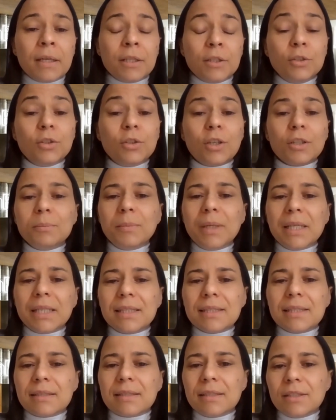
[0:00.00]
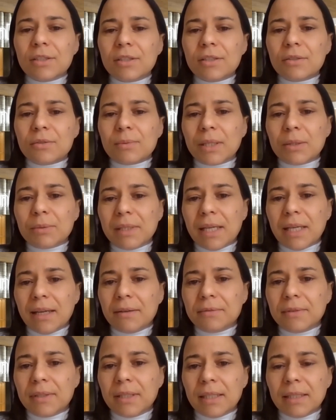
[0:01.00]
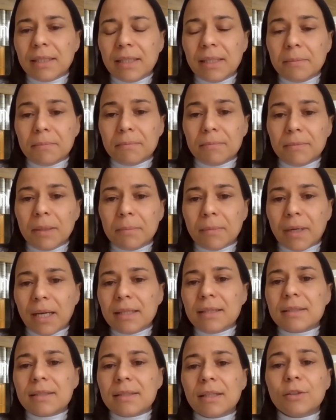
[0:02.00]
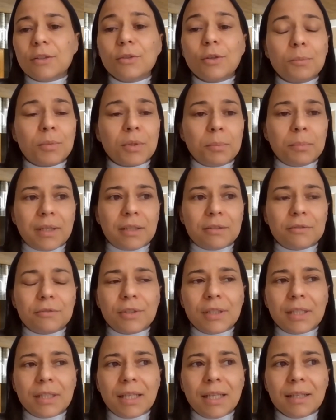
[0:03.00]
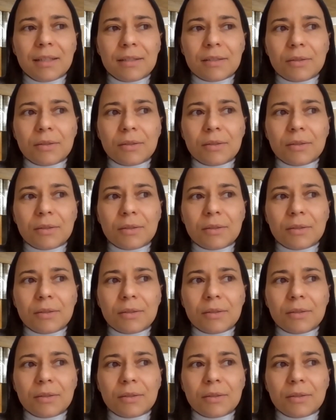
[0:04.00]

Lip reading: Do not make decisions when we have the mindset not prepared for that.